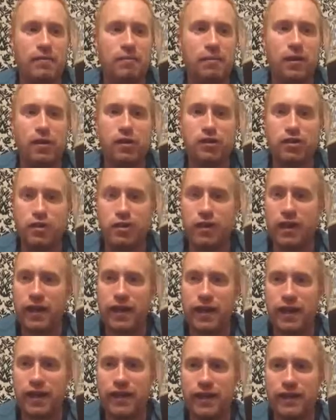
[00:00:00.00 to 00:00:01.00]
because
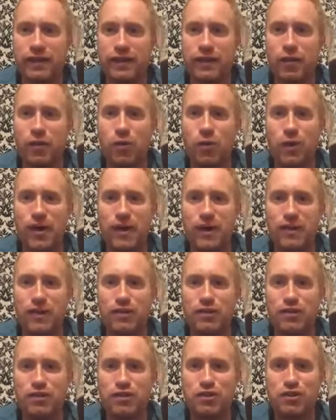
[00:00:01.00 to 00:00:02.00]
it
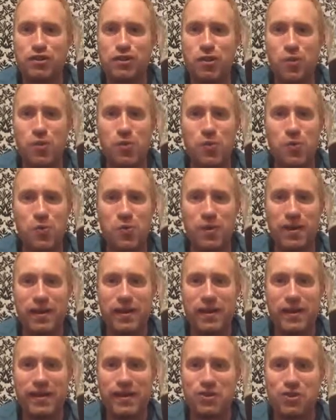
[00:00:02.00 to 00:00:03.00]
is so
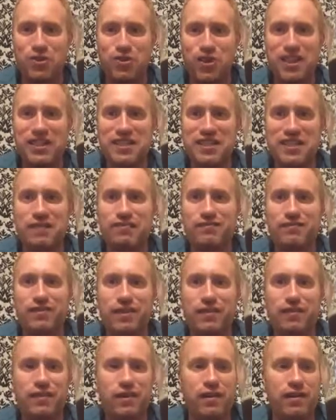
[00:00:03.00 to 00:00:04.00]
entrenched in
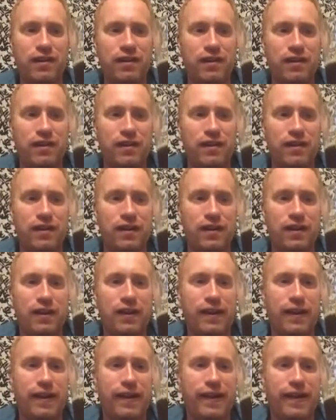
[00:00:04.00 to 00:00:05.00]
flavour.
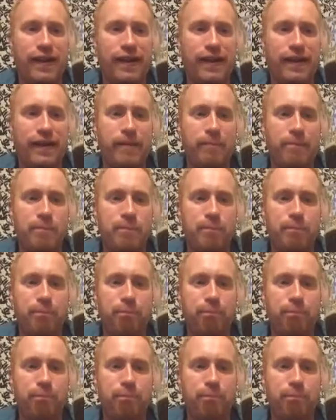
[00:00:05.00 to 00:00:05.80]
Um,